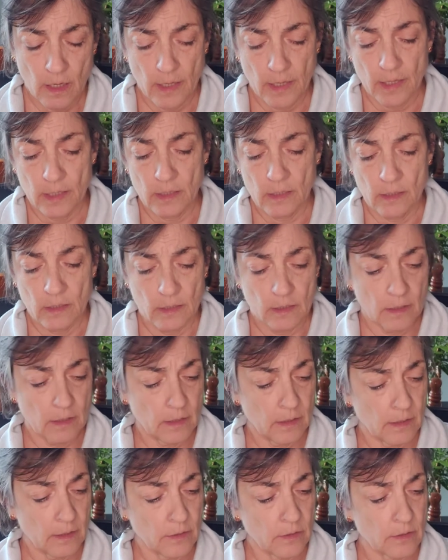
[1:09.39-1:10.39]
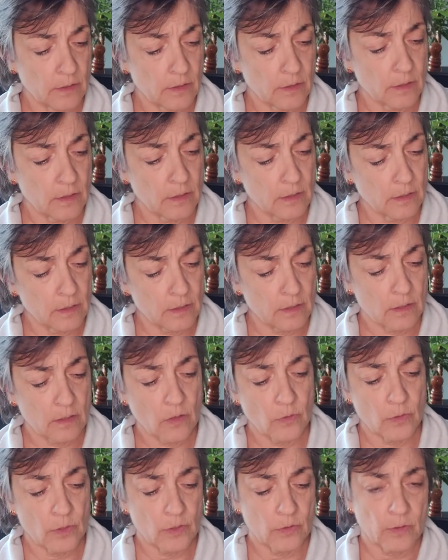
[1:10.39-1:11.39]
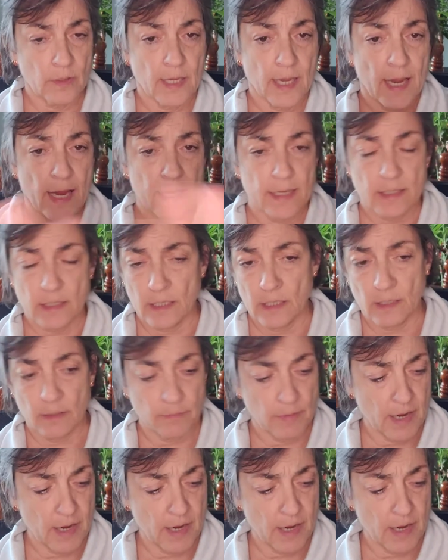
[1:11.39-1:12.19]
And so you're casting